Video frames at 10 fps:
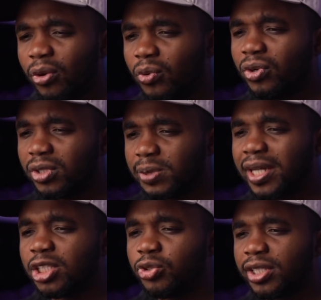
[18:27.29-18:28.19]
own
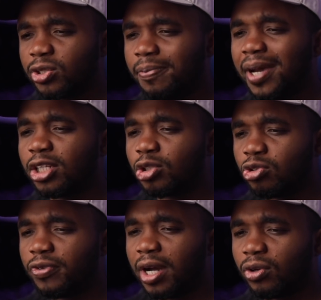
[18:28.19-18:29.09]
husband dressed up and
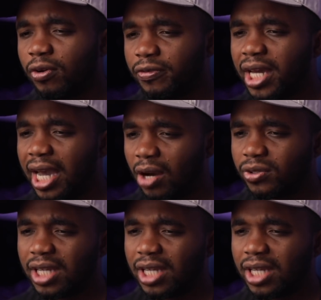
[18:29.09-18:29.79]
drove out of the house.